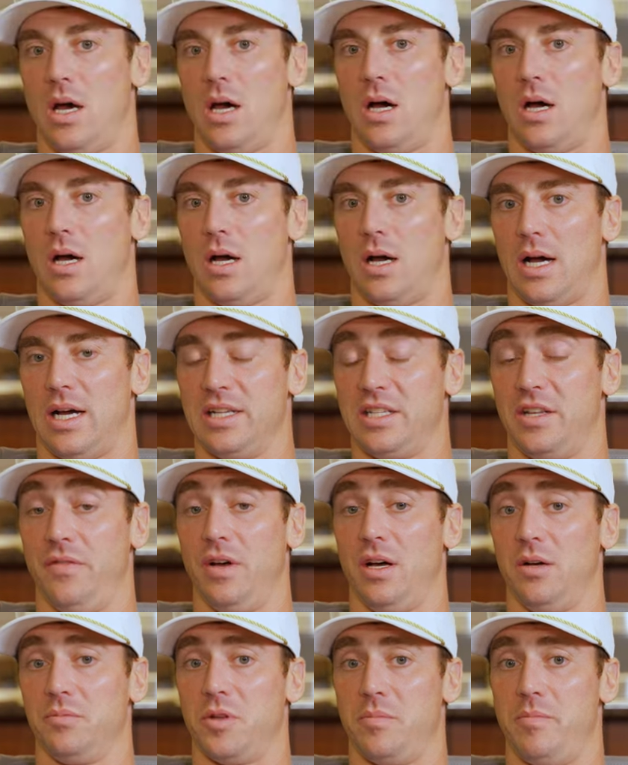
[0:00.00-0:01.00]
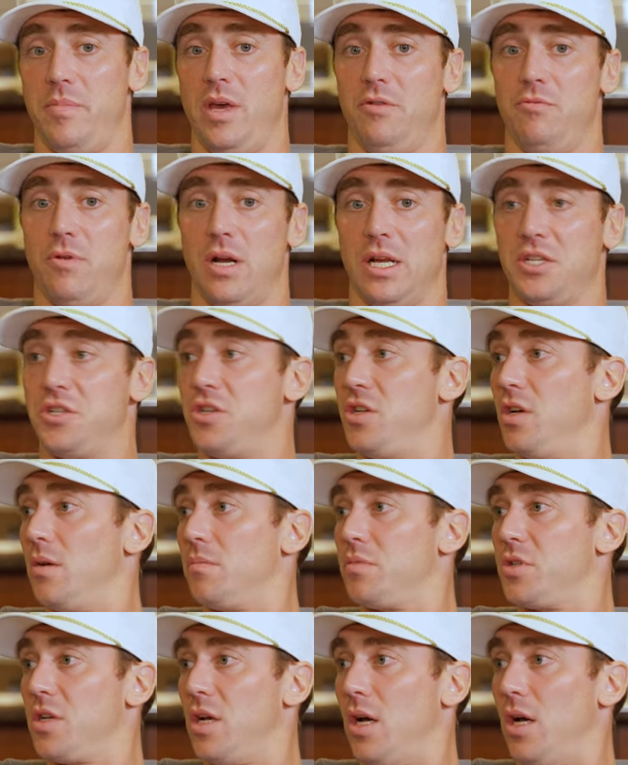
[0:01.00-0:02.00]
I developed a mid-range
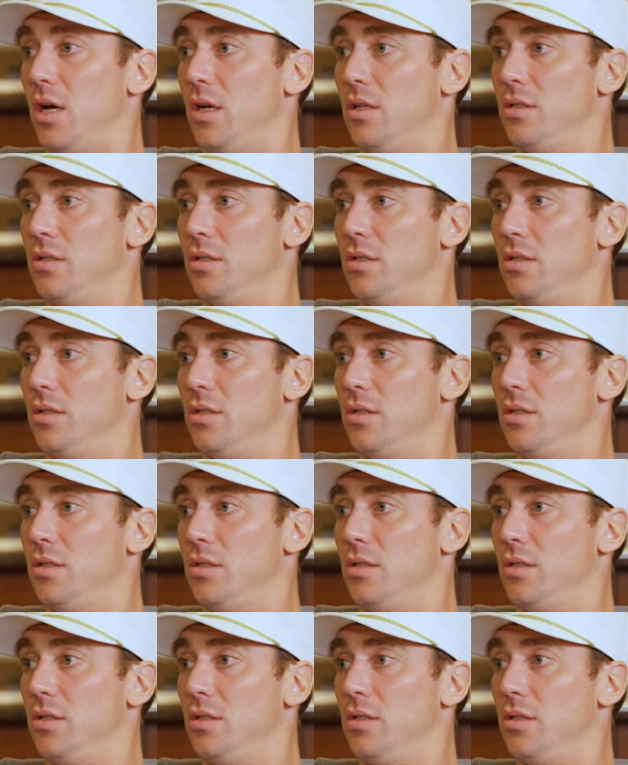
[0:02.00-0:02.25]
jump shot.